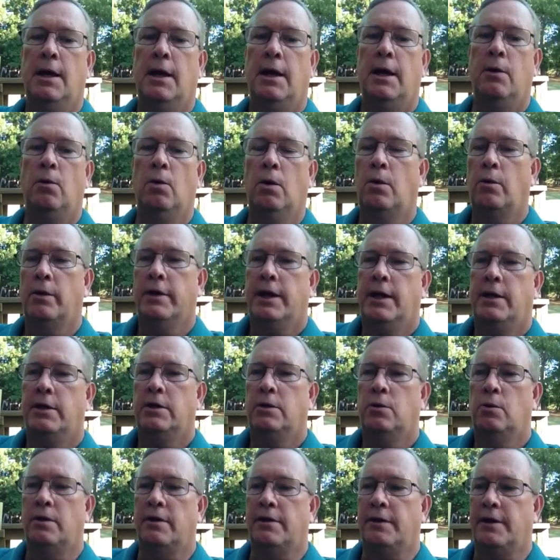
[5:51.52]
And what would I
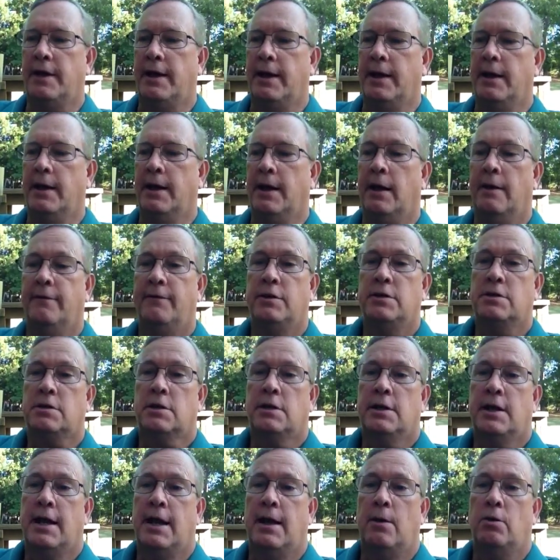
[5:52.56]
do with that?
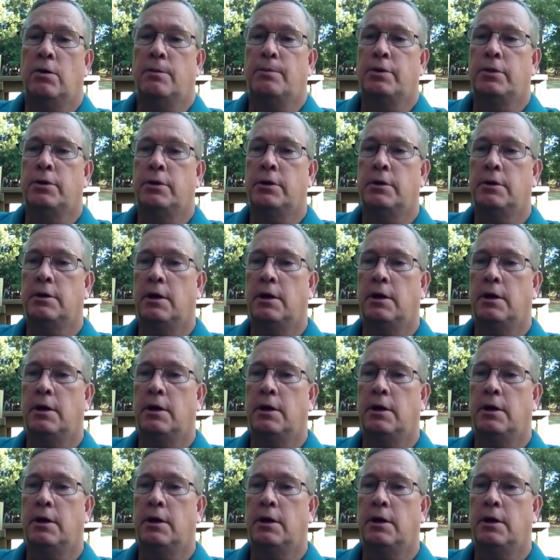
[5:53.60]
Obviously, I would put,